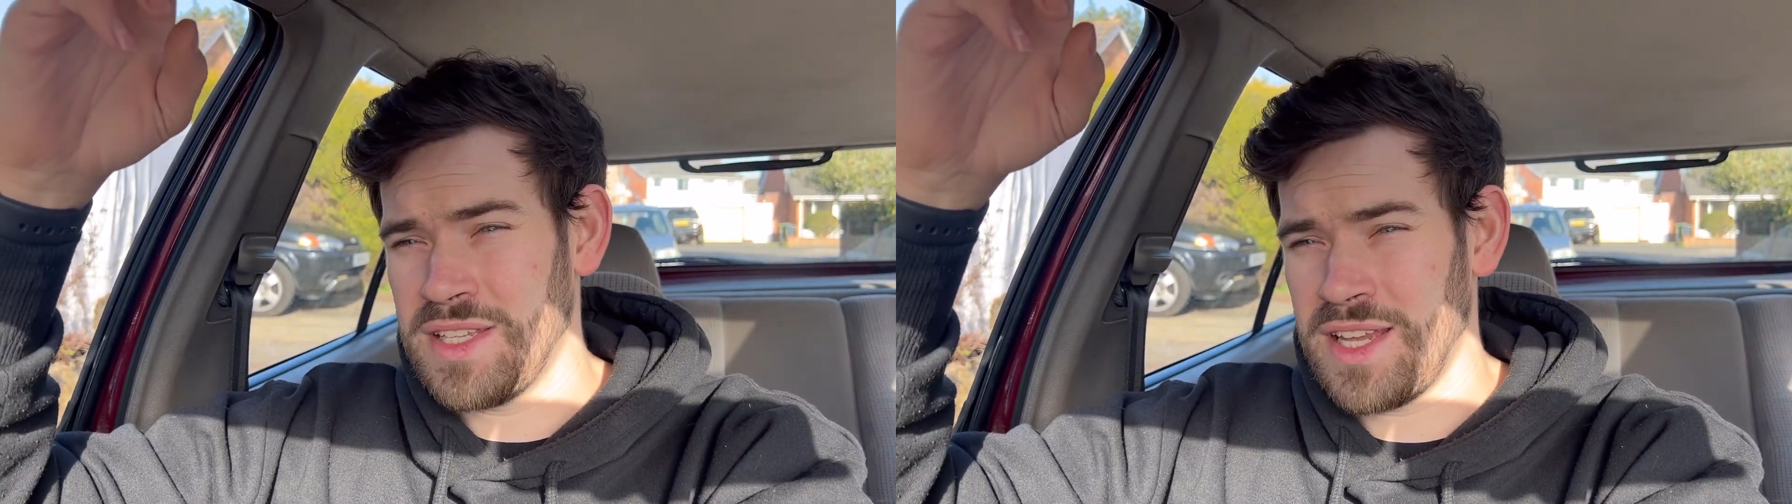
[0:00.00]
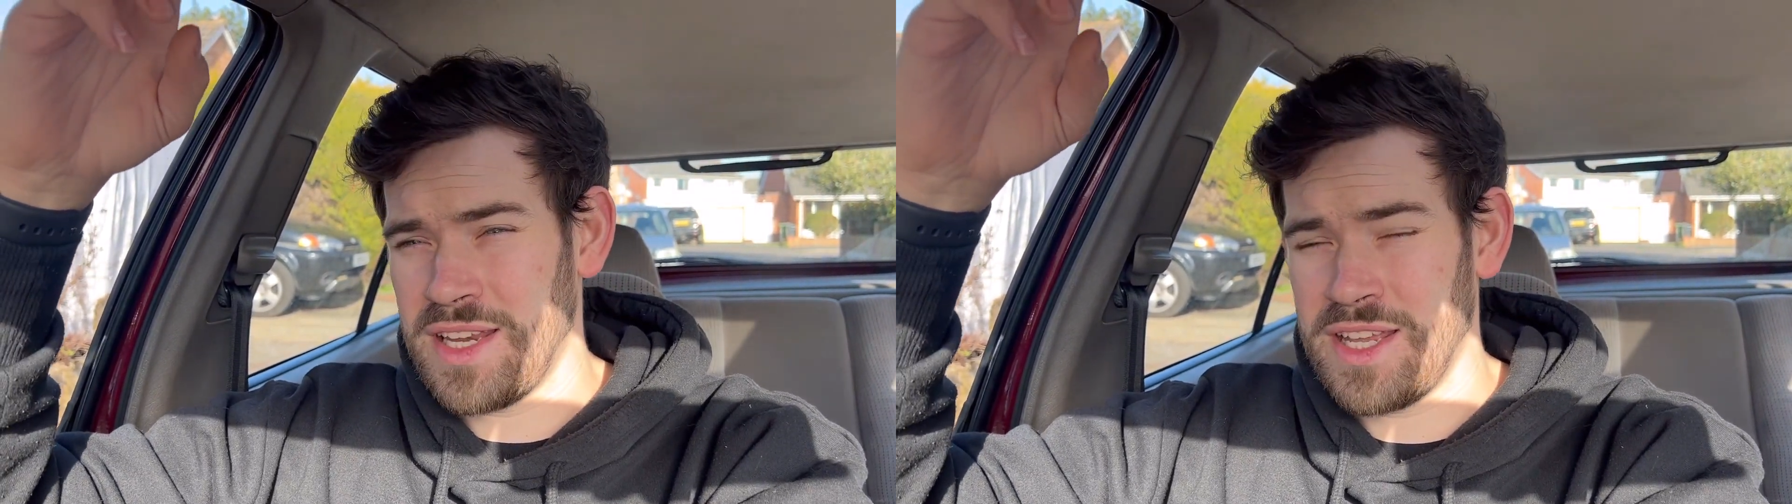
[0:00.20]

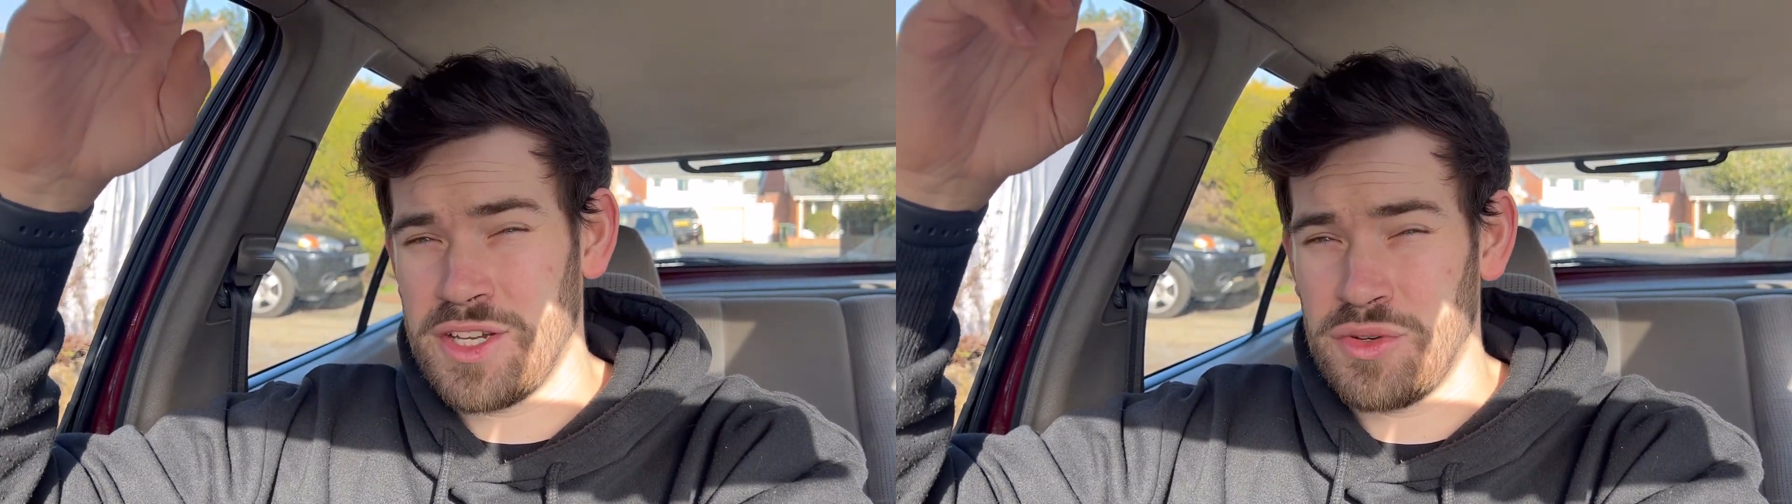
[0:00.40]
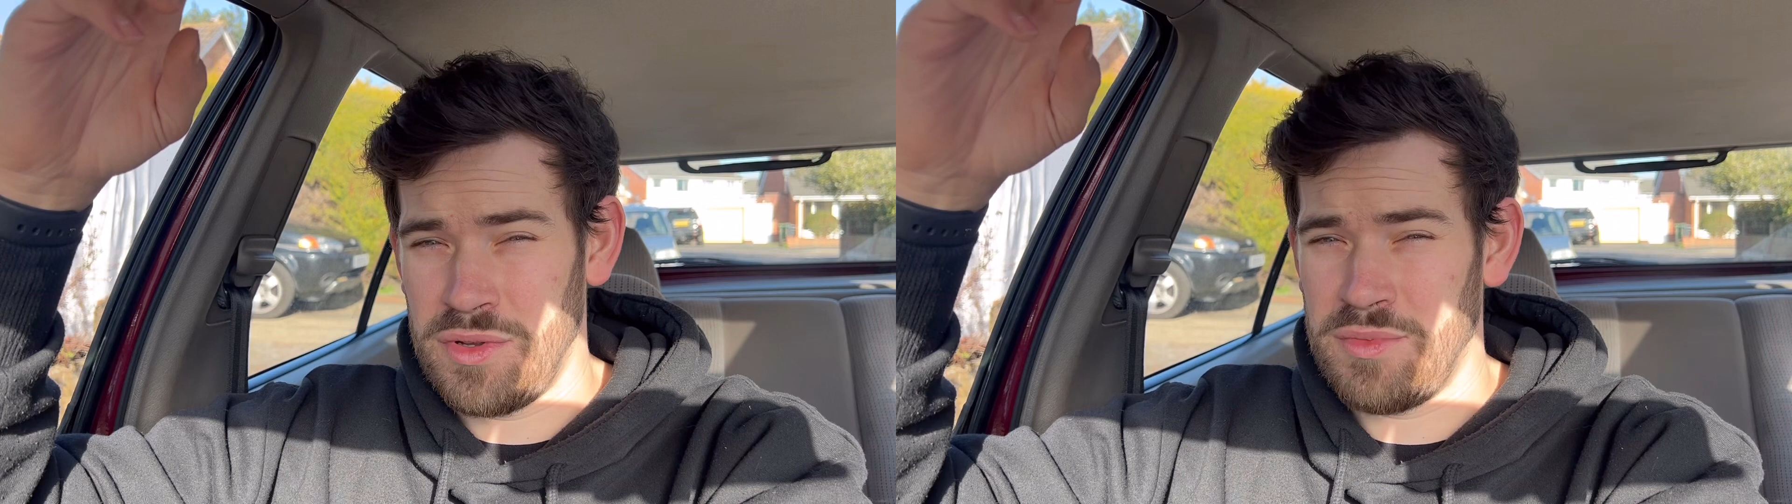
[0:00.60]
Saturday
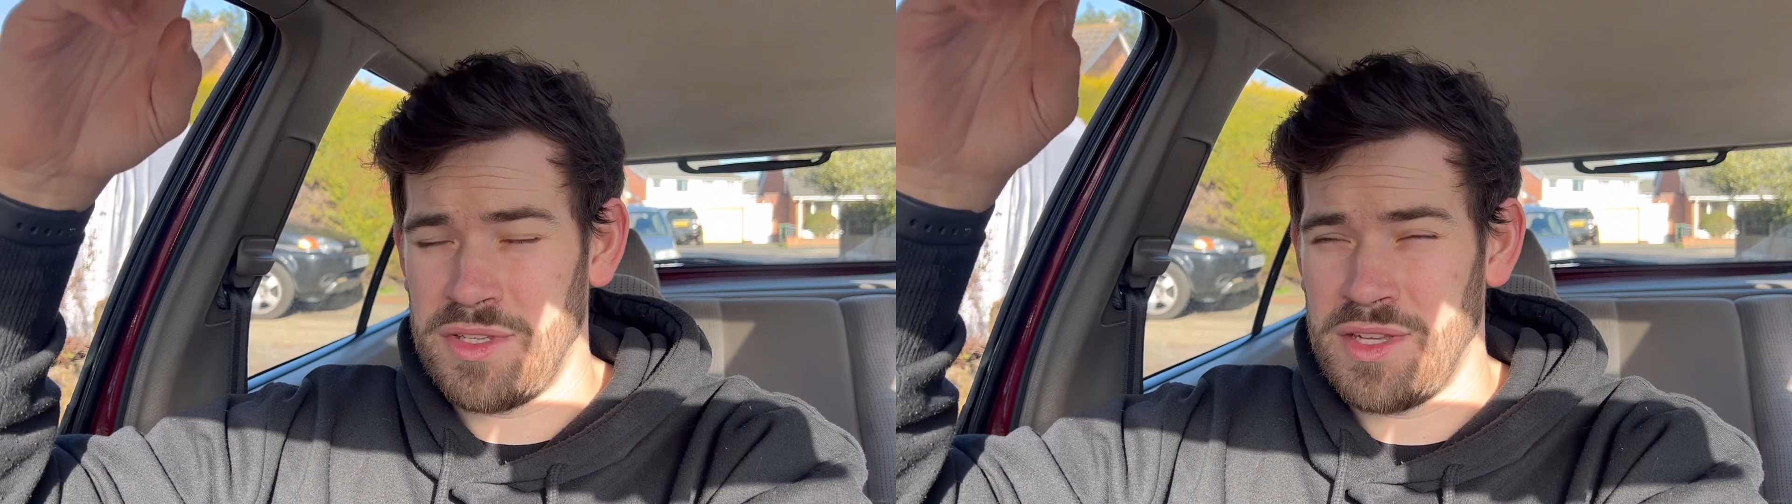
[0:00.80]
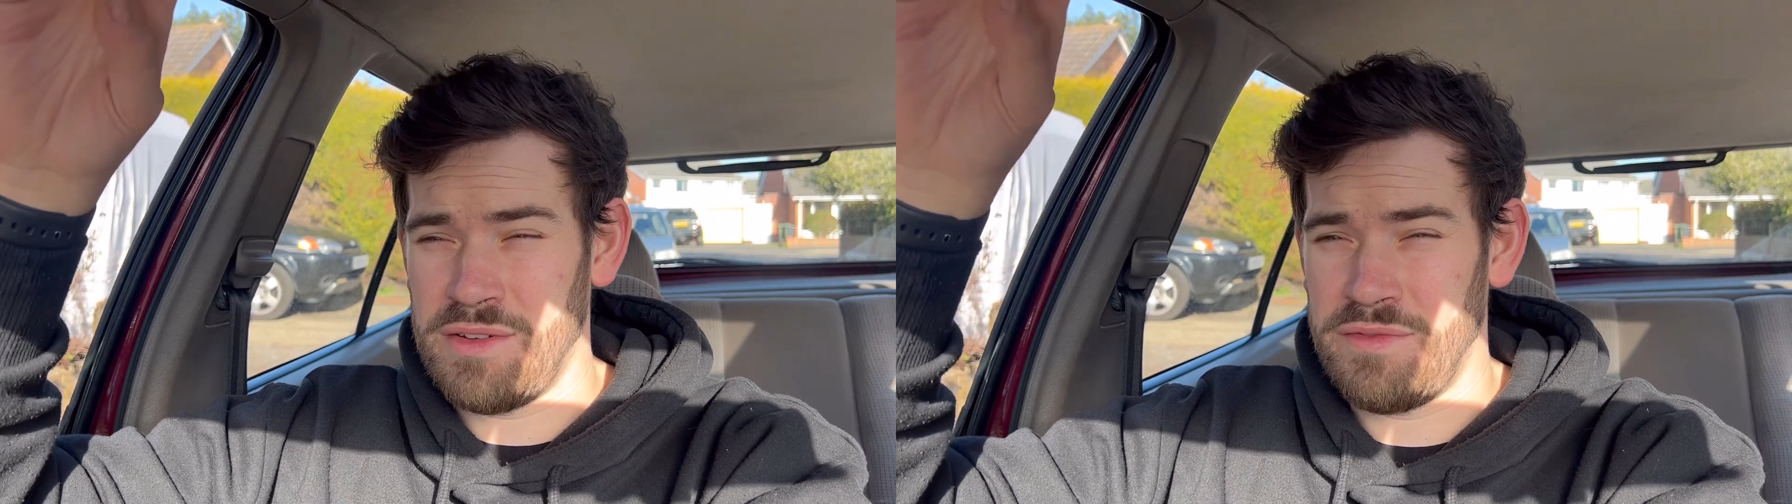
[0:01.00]
enjoying
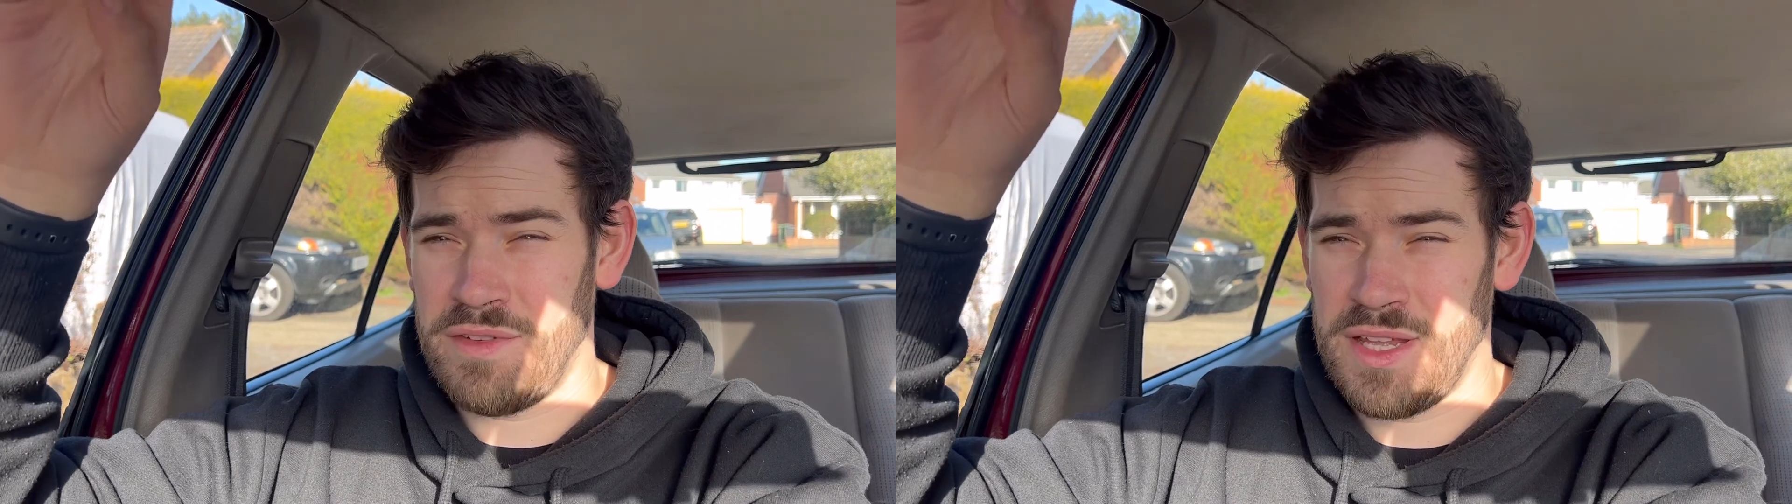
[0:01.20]
myself